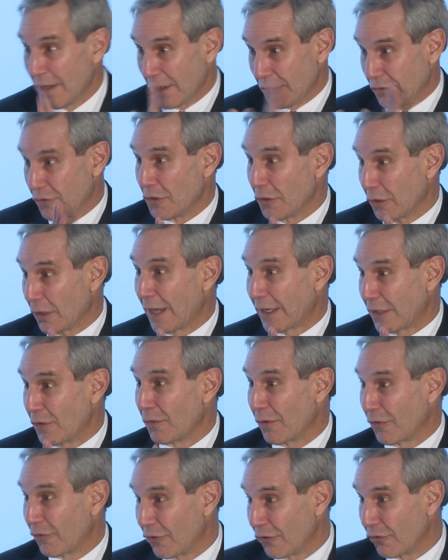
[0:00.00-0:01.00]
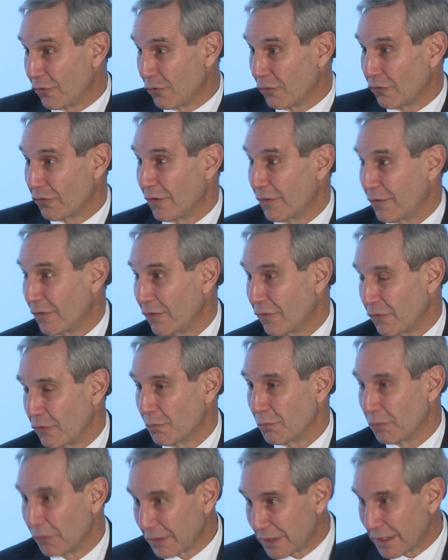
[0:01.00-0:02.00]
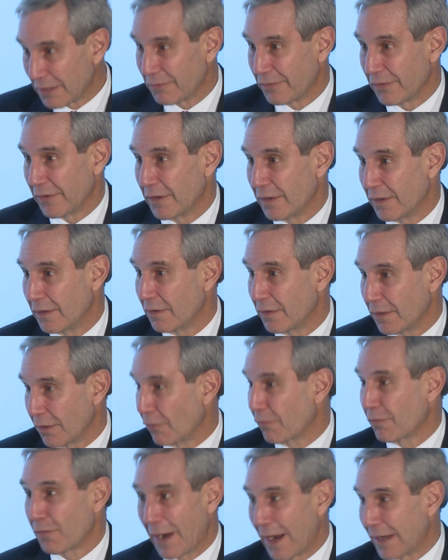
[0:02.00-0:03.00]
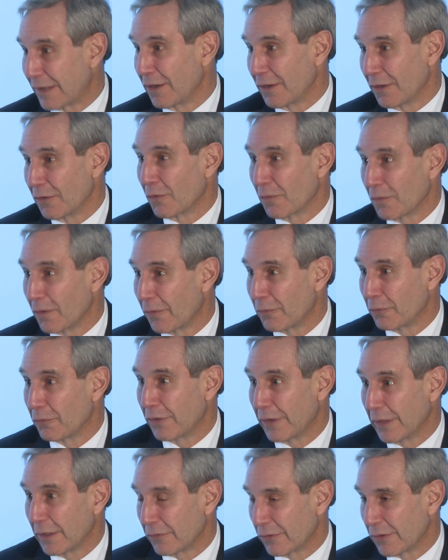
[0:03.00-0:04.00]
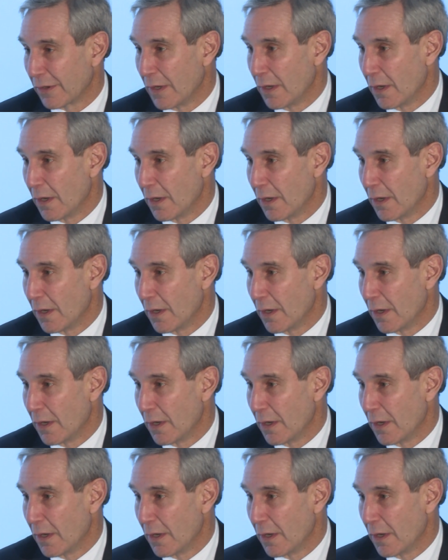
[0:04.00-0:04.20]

do you like your institutions and do you believe in you know, fracking or other things.